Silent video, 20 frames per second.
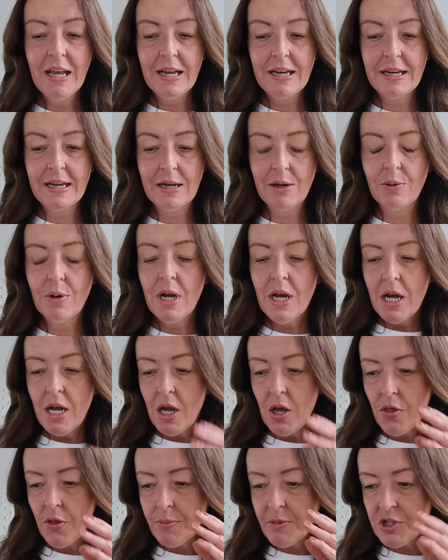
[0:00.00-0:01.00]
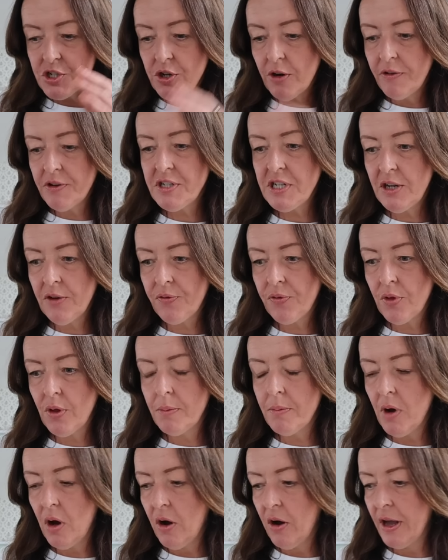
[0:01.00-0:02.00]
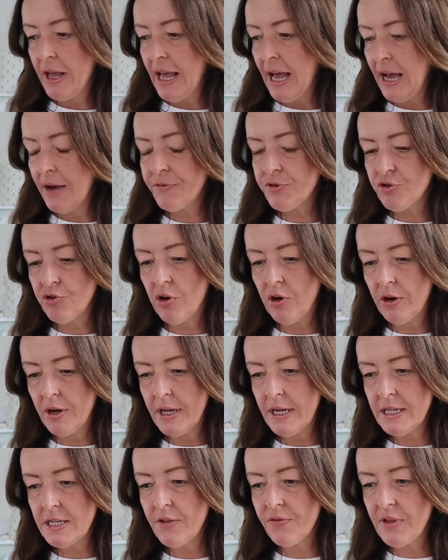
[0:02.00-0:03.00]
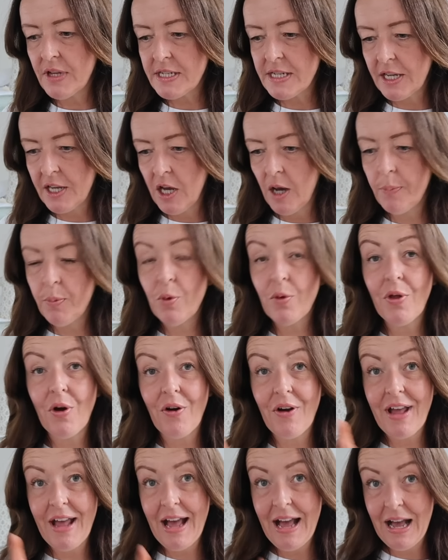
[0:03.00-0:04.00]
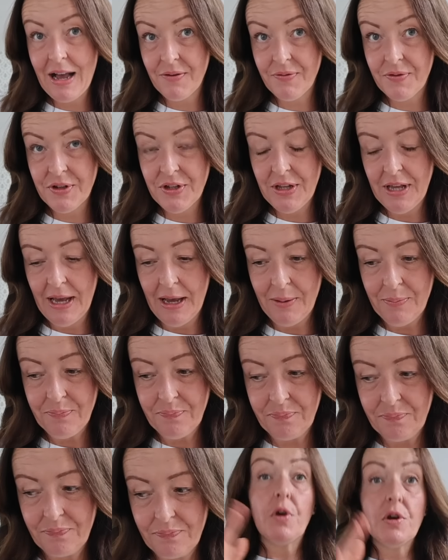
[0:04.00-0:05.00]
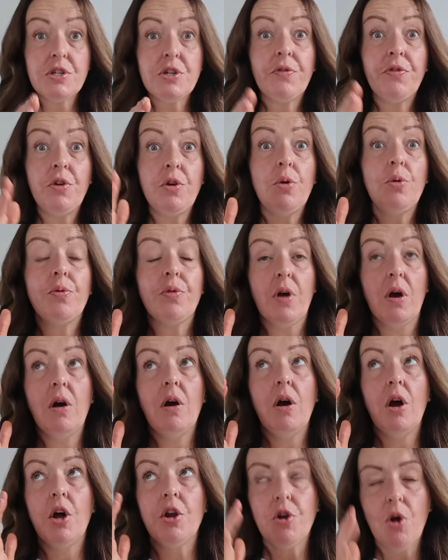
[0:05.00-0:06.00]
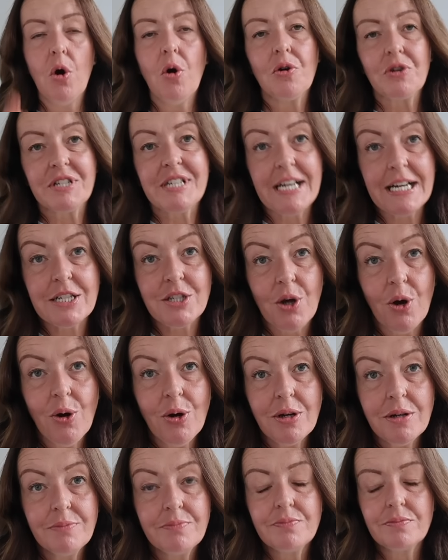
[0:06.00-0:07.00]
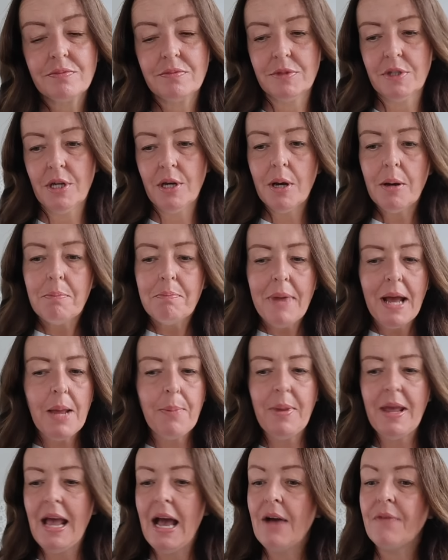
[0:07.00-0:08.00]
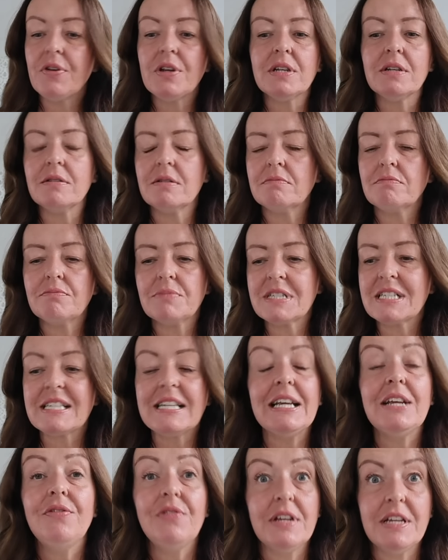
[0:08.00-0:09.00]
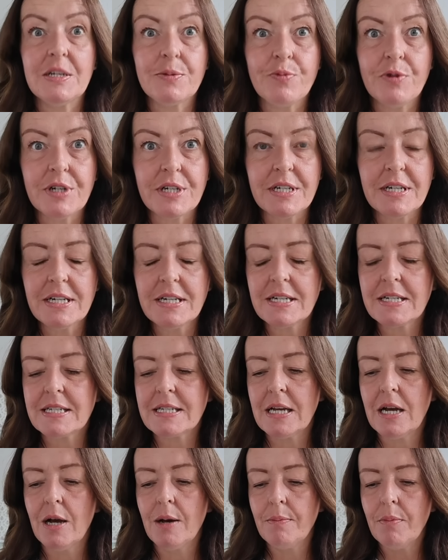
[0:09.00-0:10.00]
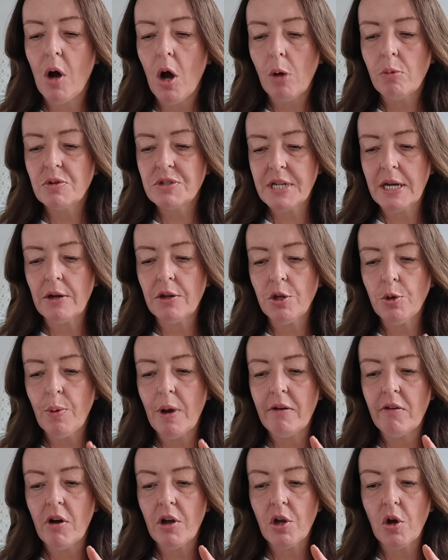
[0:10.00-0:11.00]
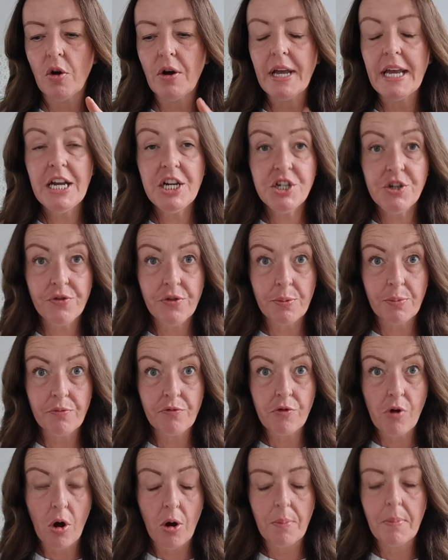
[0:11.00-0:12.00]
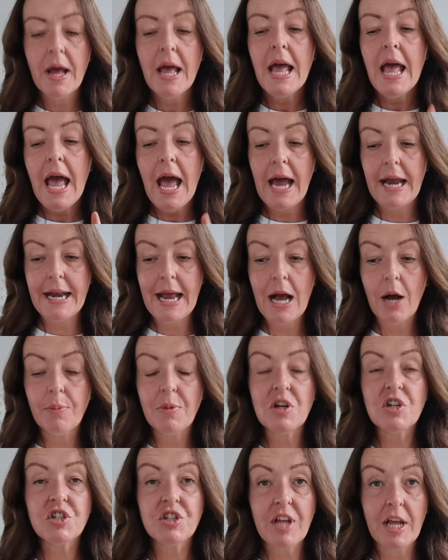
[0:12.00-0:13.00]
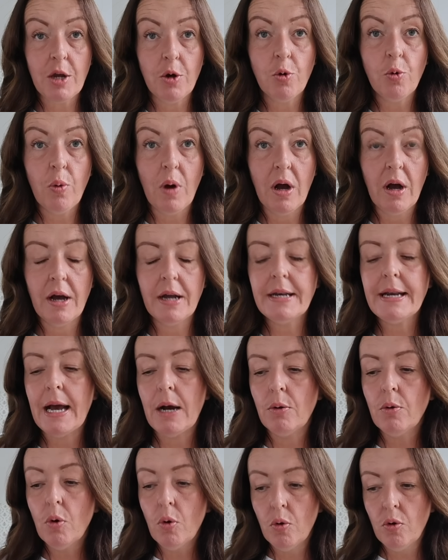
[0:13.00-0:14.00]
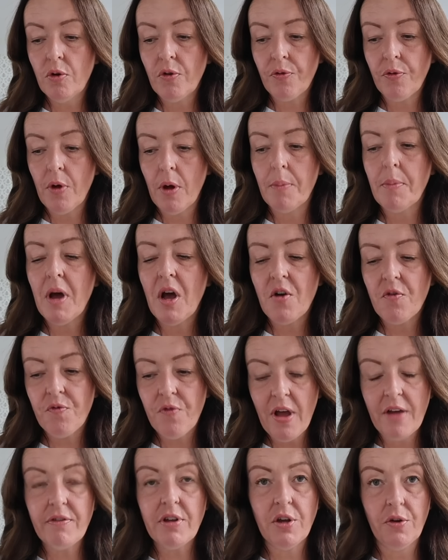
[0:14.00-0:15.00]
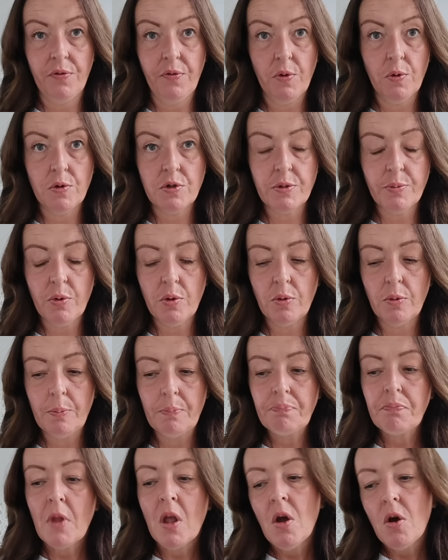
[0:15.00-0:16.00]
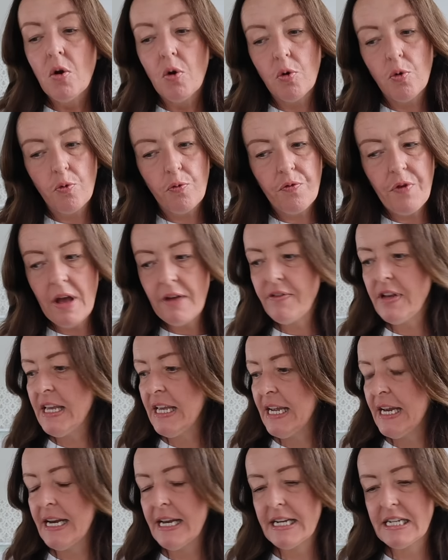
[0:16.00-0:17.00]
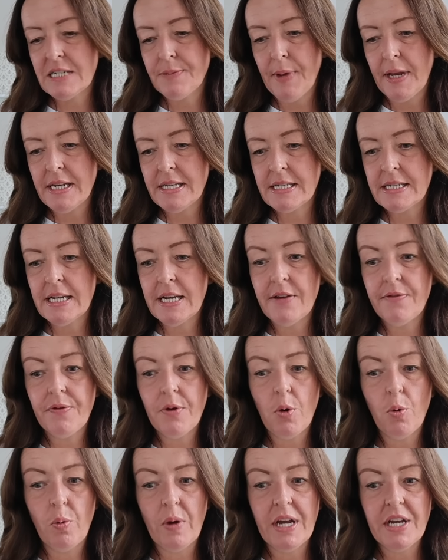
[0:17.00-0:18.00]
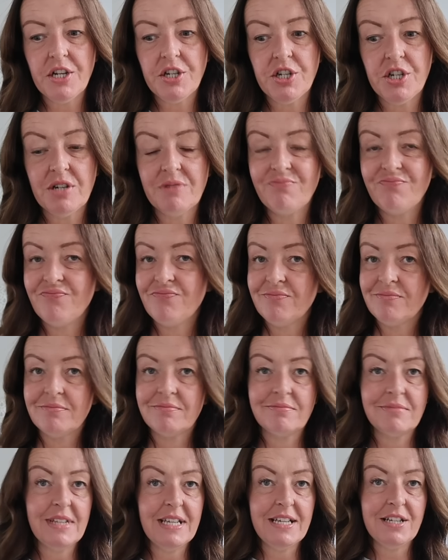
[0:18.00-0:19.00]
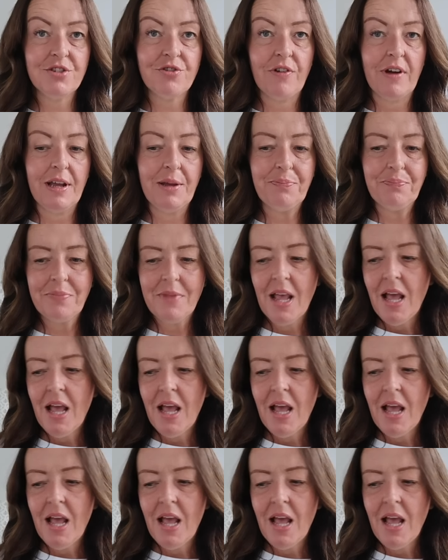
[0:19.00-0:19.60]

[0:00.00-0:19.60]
Now, the majority of them I have tried. There's a couple that I haven't yet. Those of you that are not on TikTok, that maybe haven't seen these products, I will tell you where I got each of them from and how much they all were. Now, all of them are very affordable, all very inexpensive, which is great.